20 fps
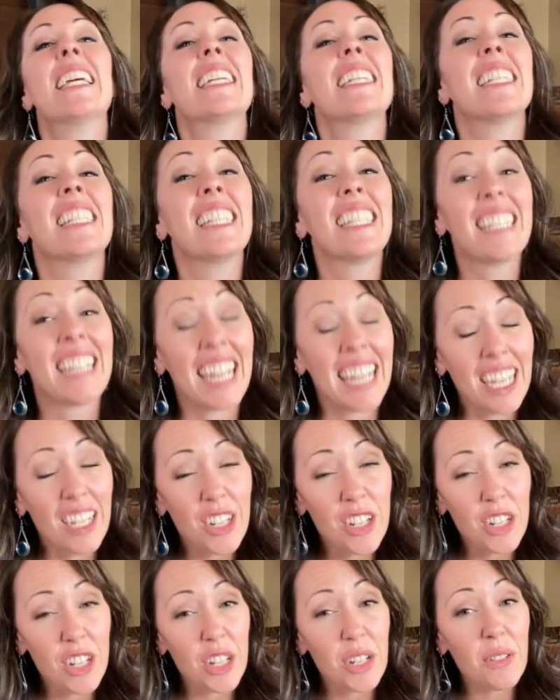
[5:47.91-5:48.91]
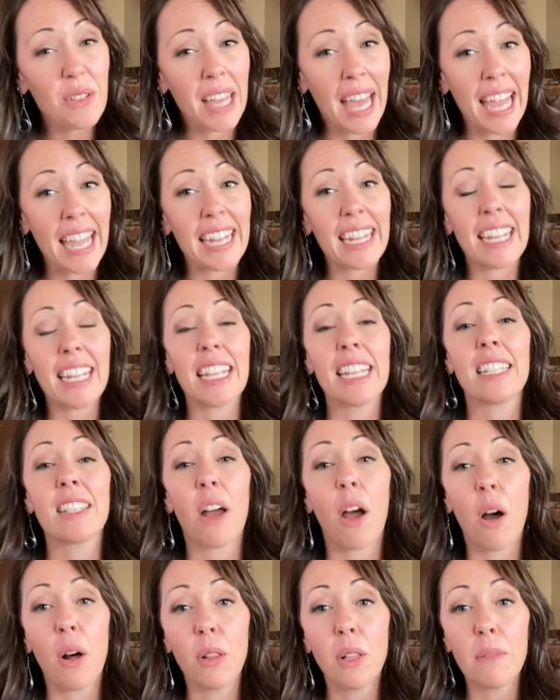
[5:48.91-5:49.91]
Stage 2 then is
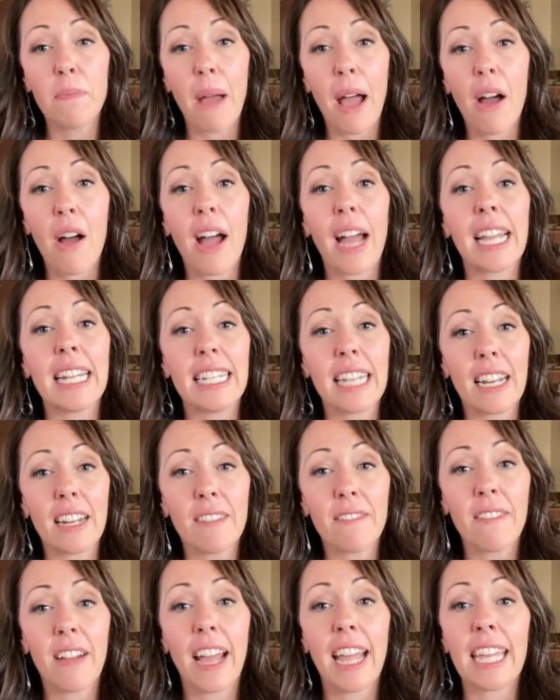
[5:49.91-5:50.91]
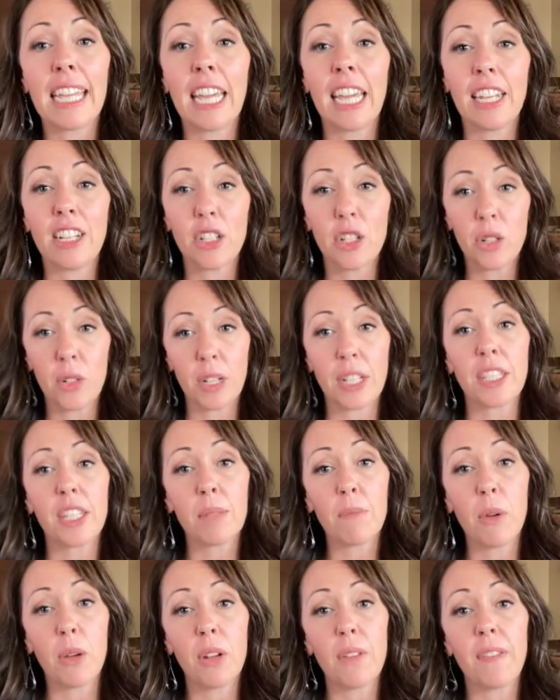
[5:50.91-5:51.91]
all about identifying
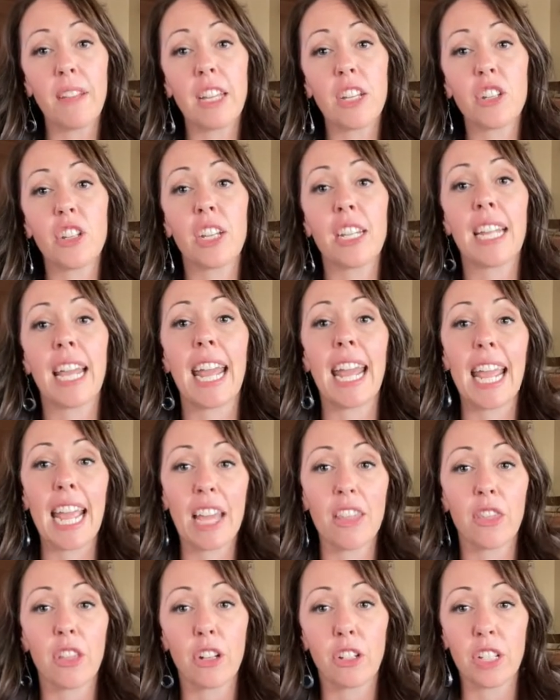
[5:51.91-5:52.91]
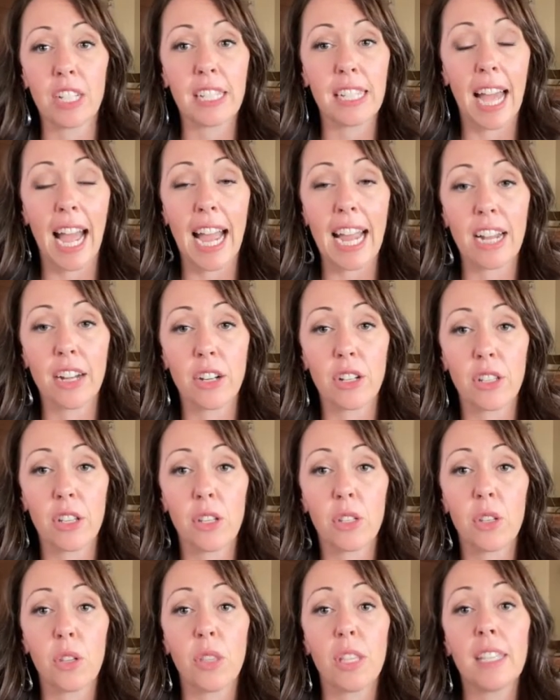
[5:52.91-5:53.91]
intrinsic motivation and their desires.
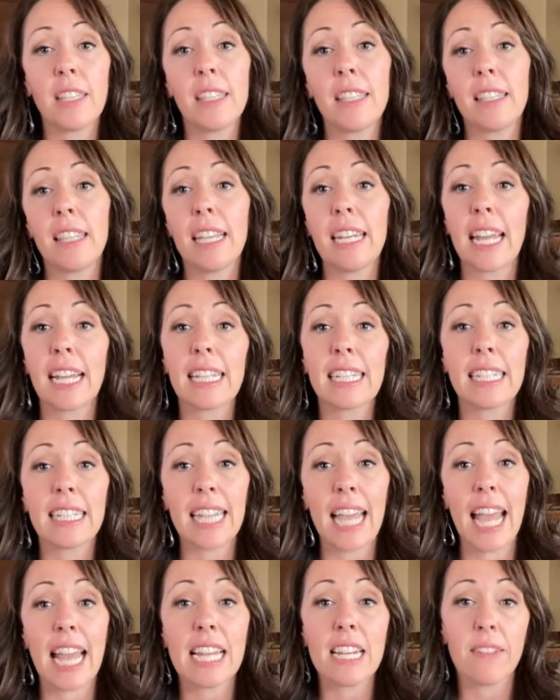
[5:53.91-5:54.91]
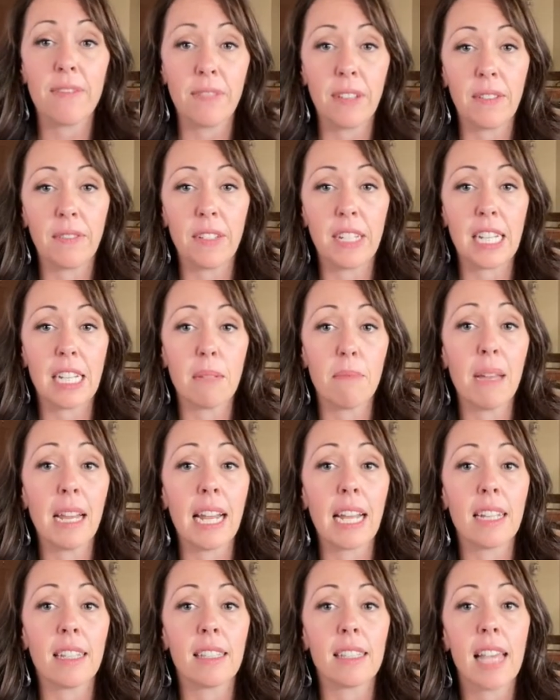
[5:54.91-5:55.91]
So this is the next 10 to 15
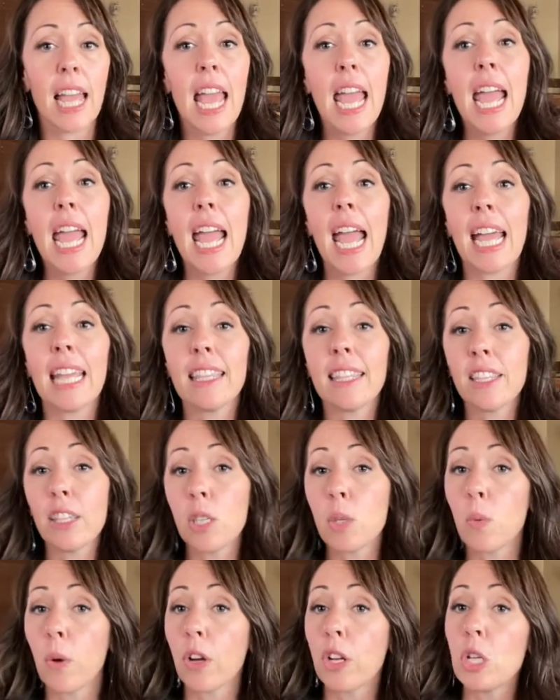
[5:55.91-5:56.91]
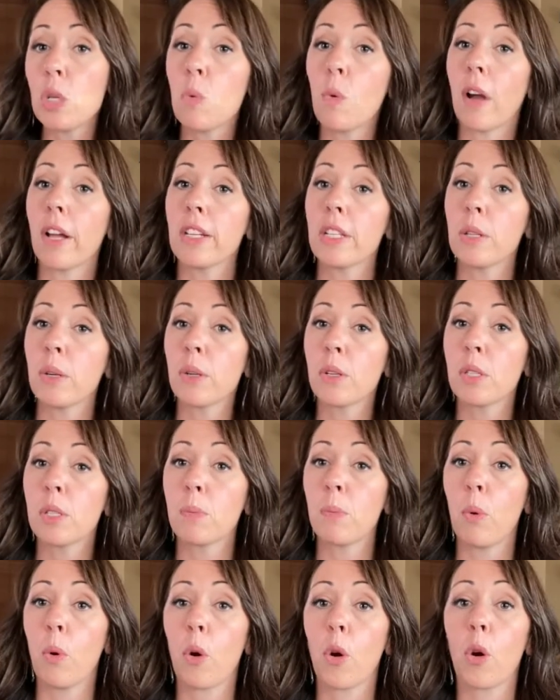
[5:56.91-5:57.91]
minutes. And this is where you want to
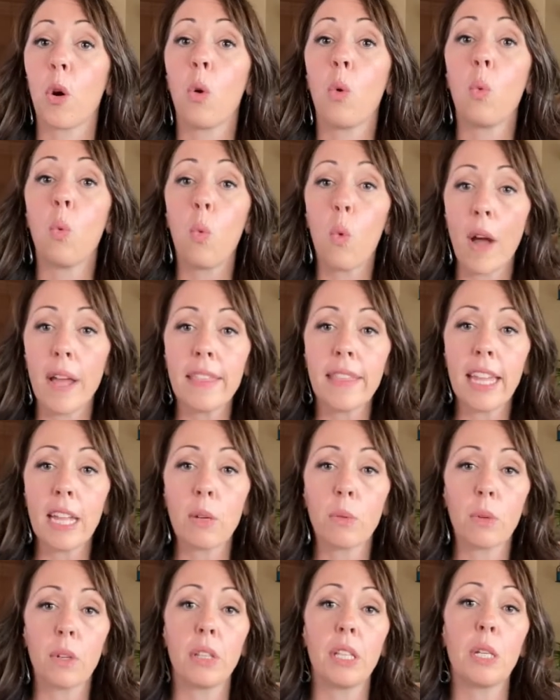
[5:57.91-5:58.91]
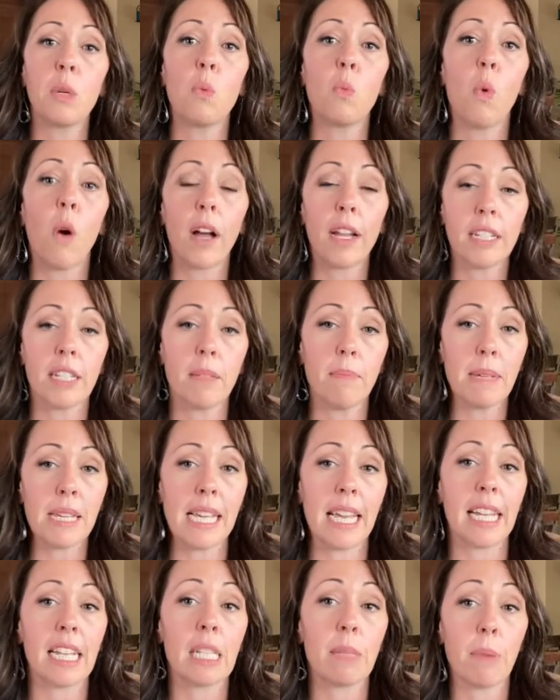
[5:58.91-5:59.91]
explore what they really want to
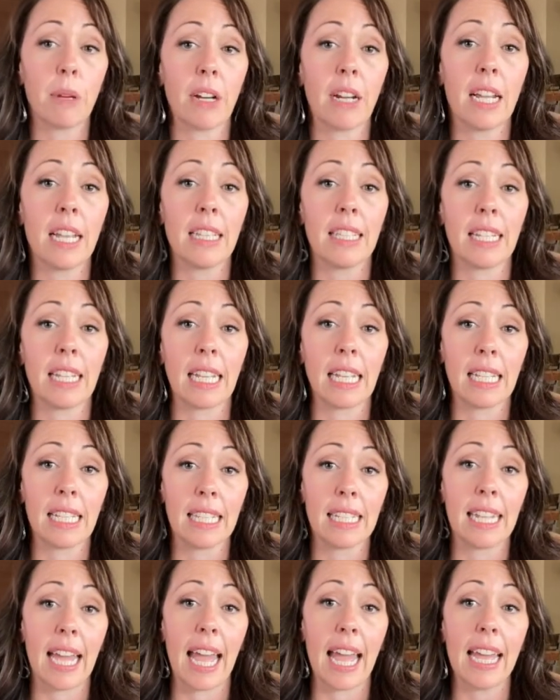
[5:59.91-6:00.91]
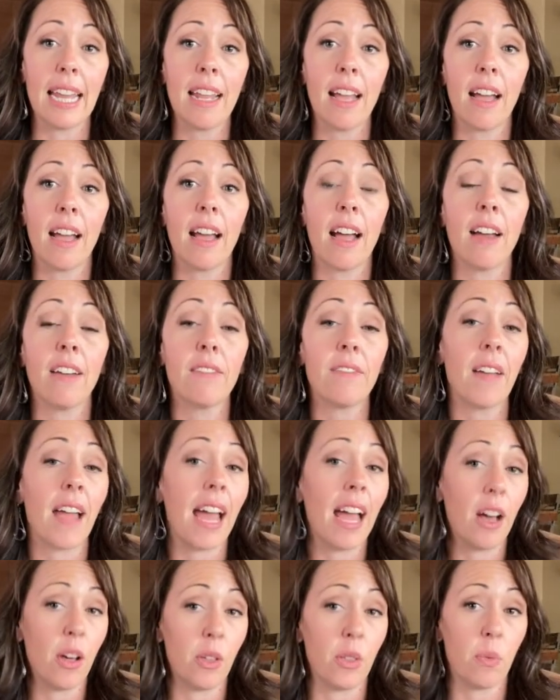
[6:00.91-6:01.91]
be experiencing instead of
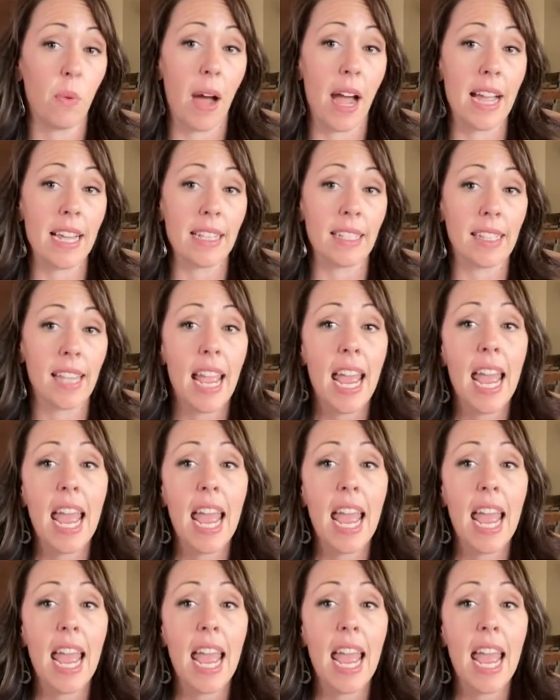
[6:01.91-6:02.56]
health-wise